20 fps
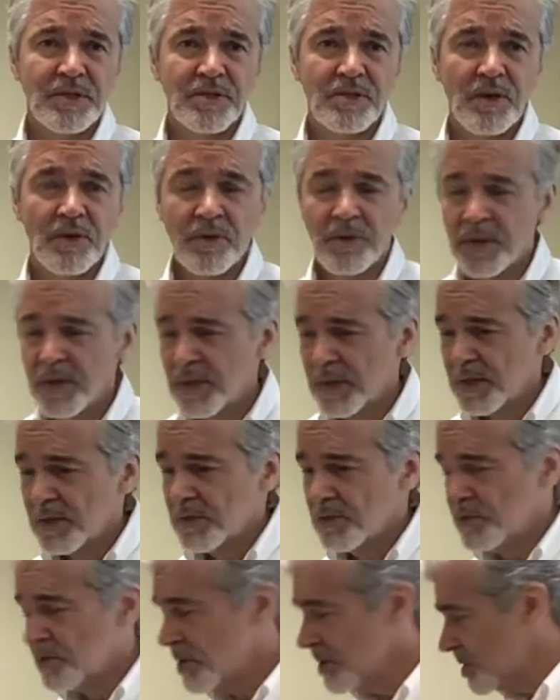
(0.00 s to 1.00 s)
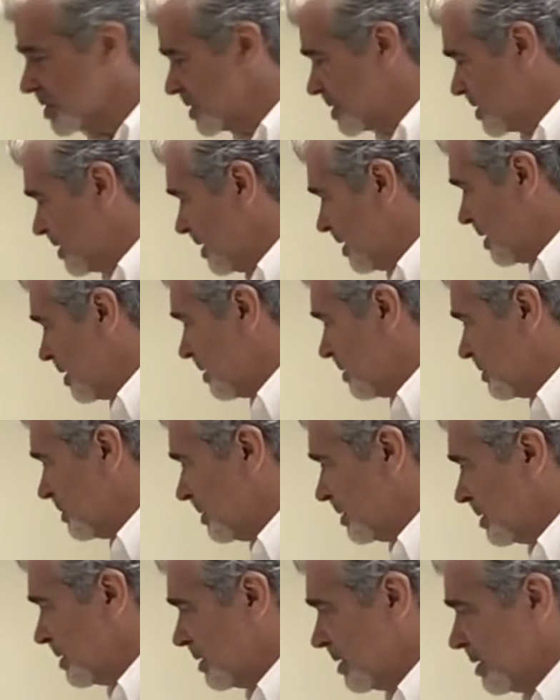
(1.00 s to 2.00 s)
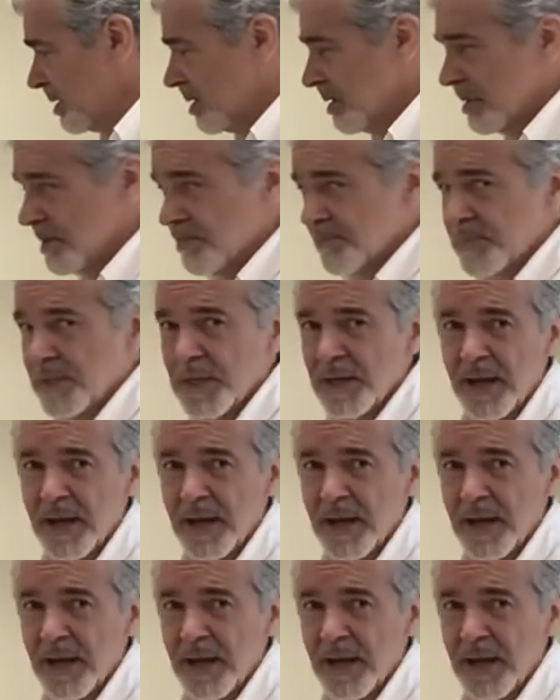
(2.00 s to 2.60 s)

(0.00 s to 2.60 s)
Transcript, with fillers: So you could still be